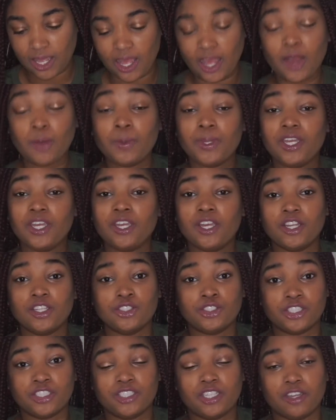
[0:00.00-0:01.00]
How many
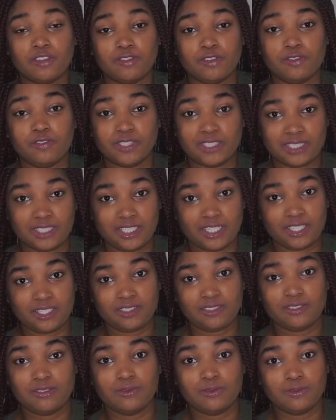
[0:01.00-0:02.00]
countries have you visited?
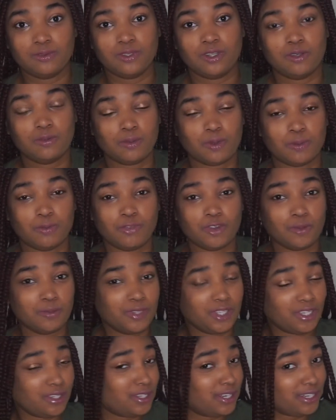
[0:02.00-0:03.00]
Well, I'm
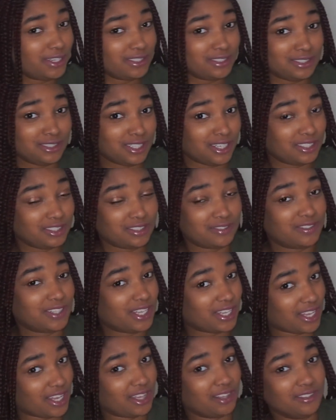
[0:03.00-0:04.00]
from the United States, if
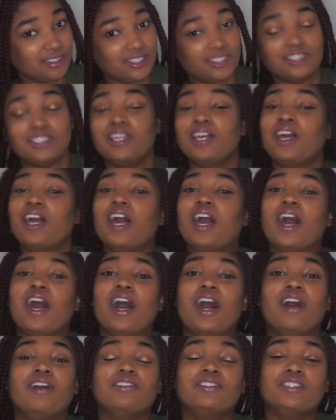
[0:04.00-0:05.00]
that counts.
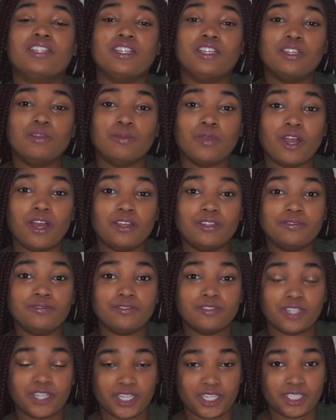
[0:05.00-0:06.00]
I've studied abroad in
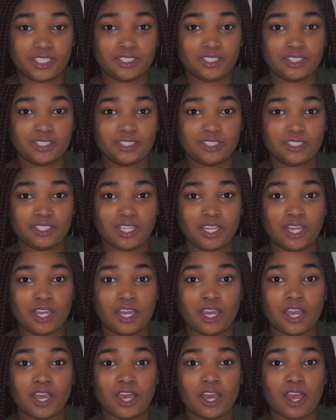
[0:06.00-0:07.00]
France.
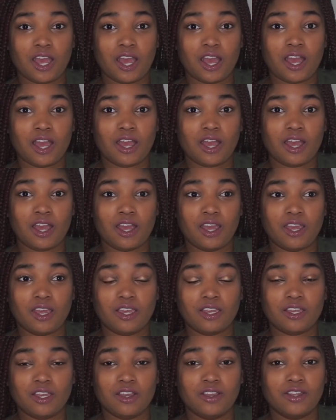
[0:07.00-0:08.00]

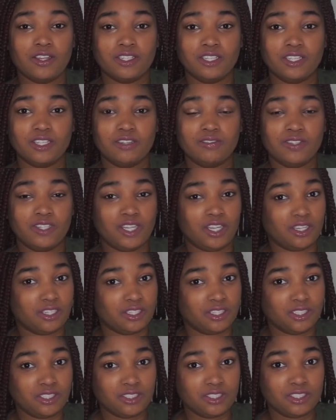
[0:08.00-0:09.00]
I currently live in
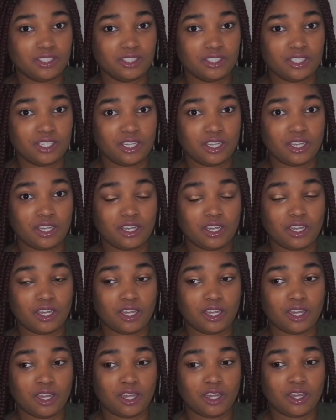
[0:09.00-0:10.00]
England,
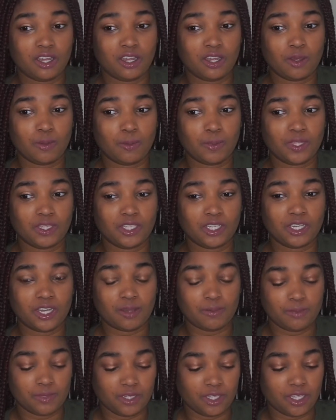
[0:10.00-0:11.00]
and then
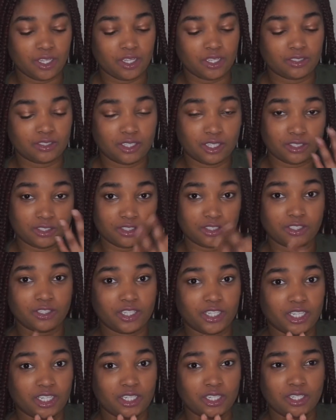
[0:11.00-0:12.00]
I plan, so that's
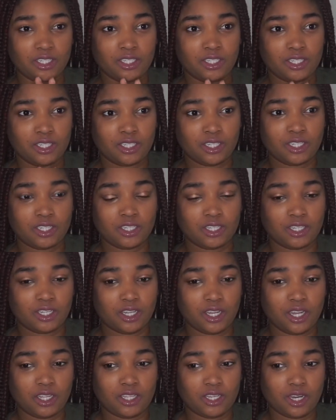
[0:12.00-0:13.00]
three,
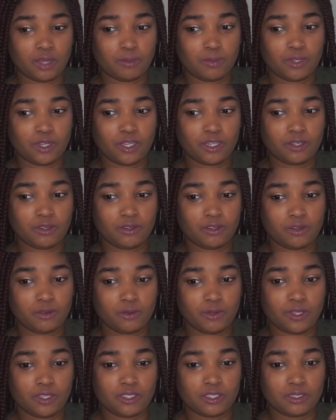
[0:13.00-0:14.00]
and then I plan on
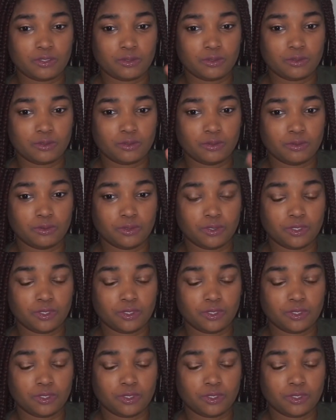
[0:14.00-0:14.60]
going to